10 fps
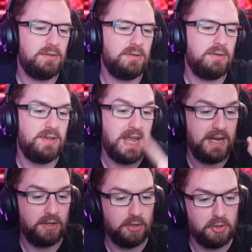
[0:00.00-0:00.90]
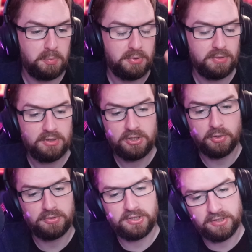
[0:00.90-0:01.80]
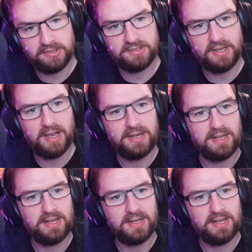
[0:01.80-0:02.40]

Nail up. Go to the other side